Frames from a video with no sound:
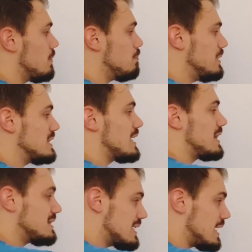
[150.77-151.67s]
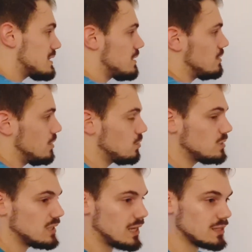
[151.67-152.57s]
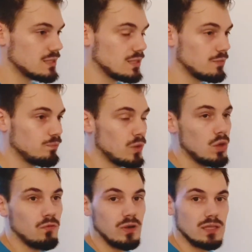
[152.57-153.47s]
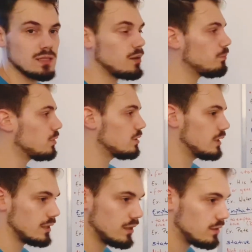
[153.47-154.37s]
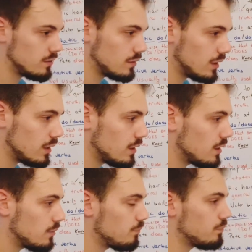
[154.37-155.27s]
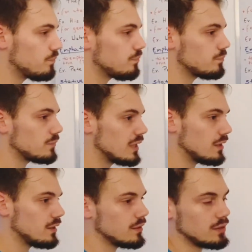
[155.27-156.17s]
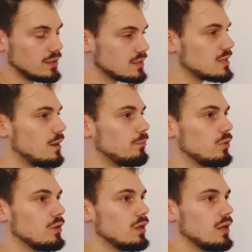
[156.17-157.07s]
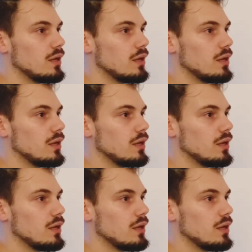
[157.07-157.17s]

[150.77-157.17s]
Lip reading: Pete does know the answer. For example, another example.